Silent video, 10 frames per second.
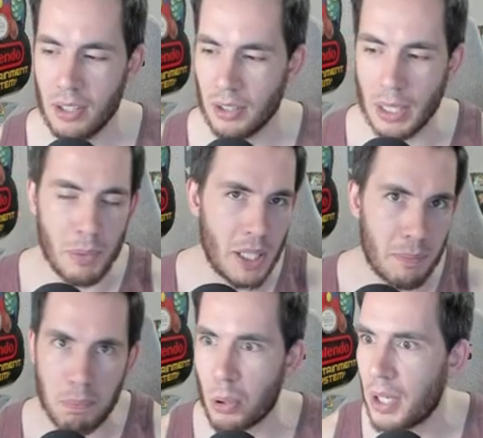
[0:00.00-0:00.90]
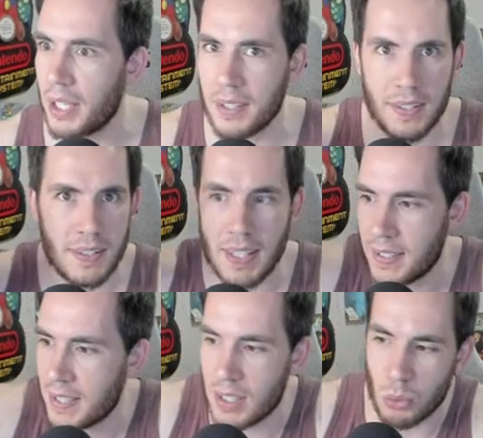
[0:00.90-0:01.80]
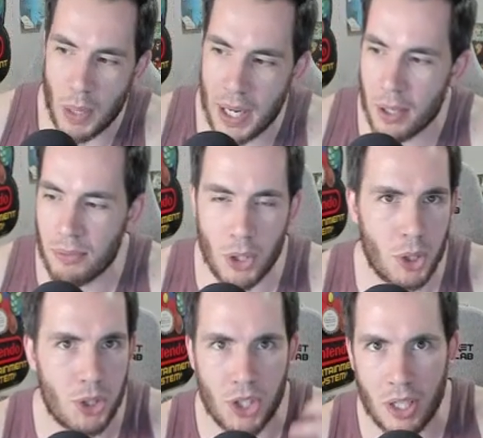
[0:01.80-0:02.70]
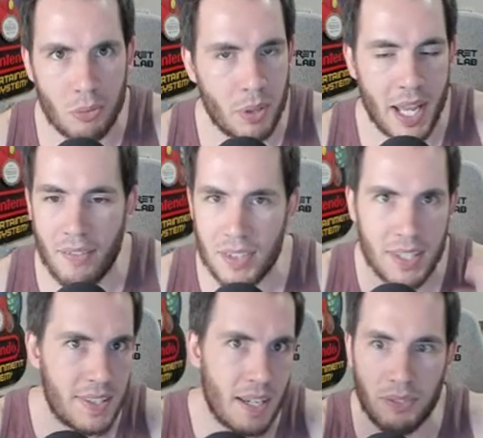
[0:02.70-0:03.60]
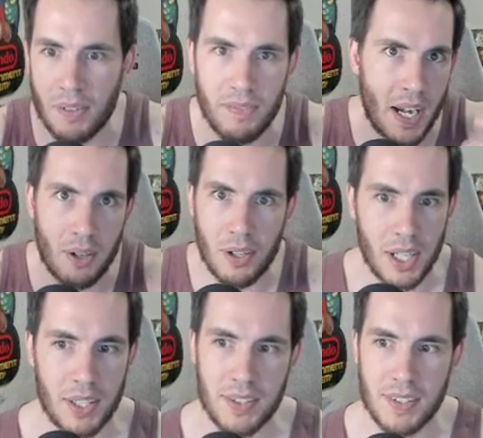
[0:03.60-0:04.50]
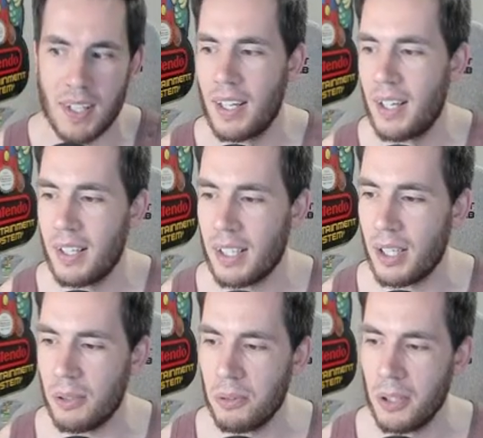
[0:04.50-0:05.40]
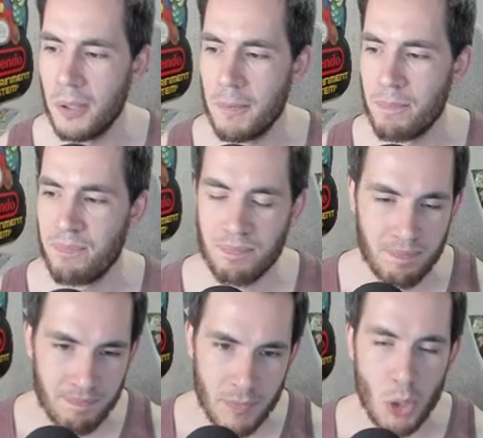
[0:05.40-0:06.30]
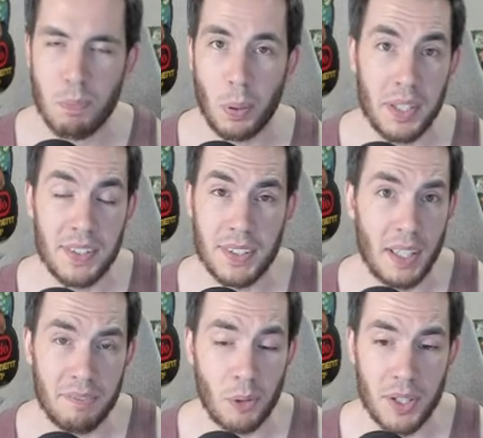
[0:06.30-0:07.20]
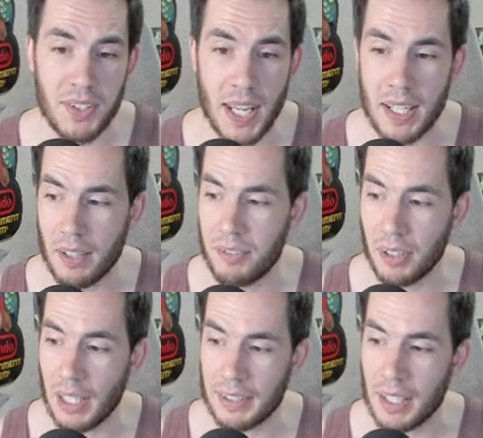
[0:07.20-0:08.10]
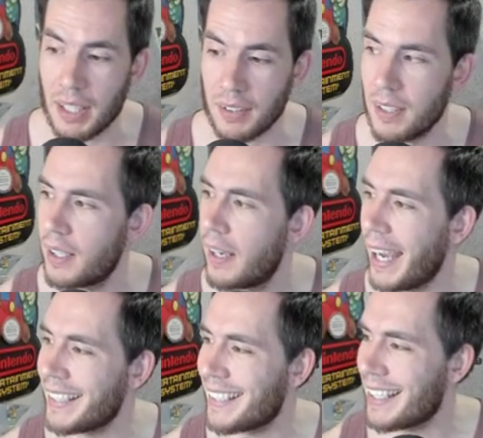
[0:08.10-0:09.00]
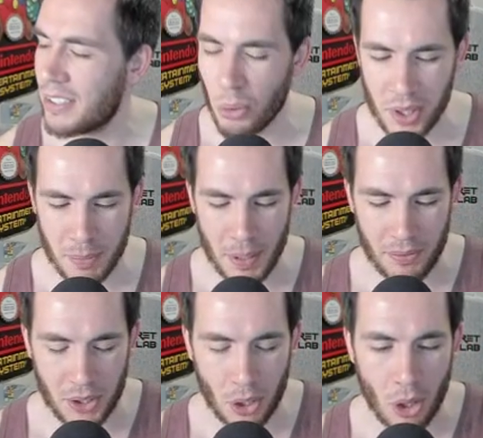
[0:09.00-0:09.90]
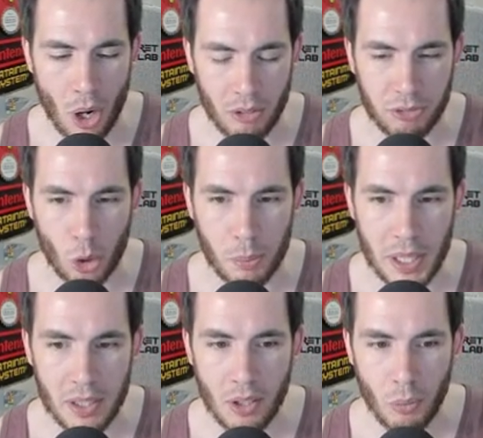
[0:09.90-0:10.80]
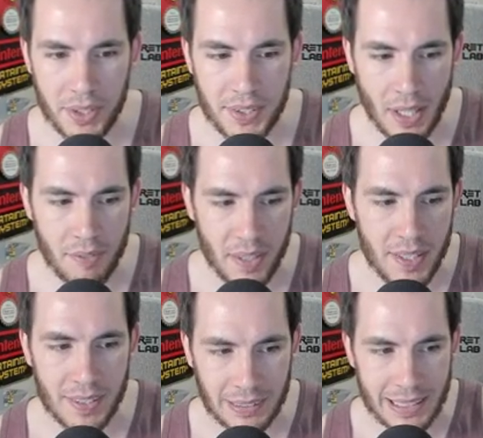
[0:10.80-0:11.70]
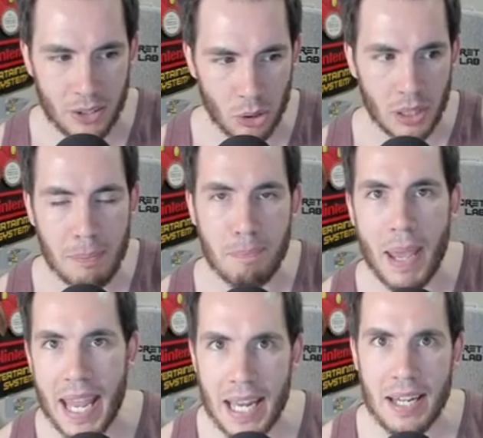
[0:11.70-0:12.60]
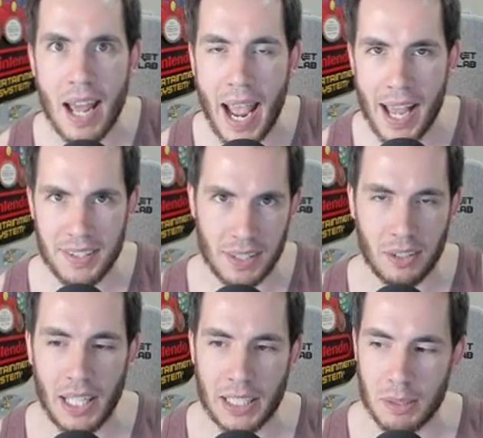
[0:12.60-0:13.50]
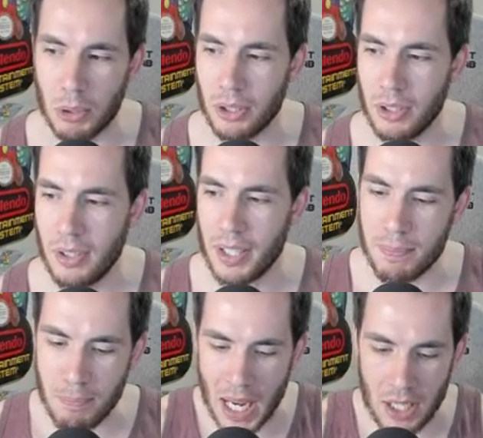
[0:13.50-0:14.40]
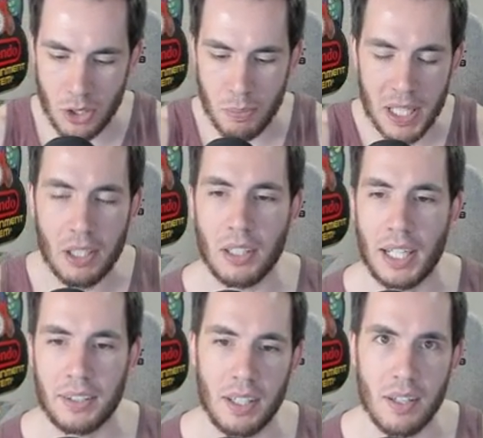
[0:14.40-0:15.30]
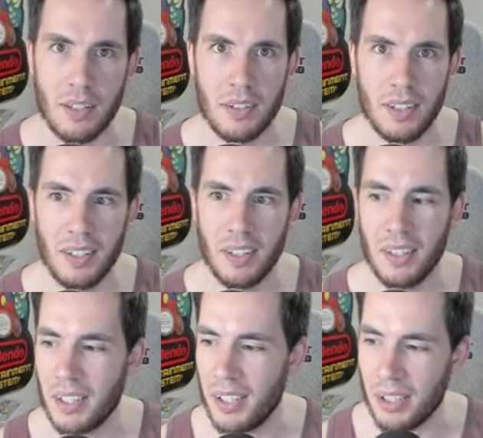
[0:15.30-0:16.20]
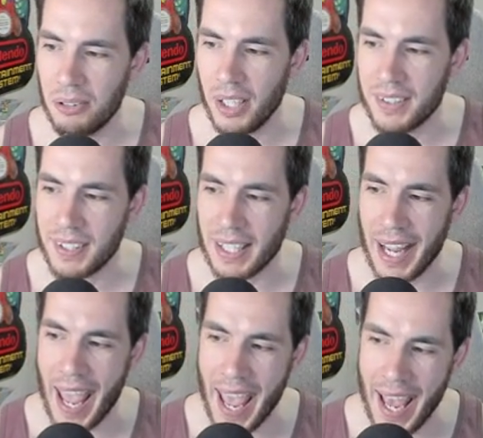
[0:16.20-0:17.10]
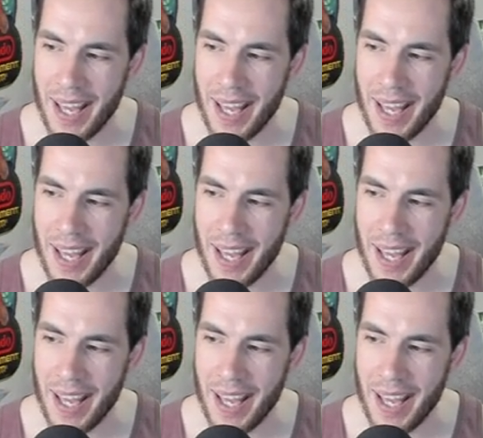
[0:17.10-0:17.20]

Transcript: Limited prints, this is the rare version, we have these different variants, you know? You print stuff for the sake of collecting it. And it's always a bit of a turnoff for me when stuff is literally made as a collectible. It's made to be collected. You know, it's like, eh.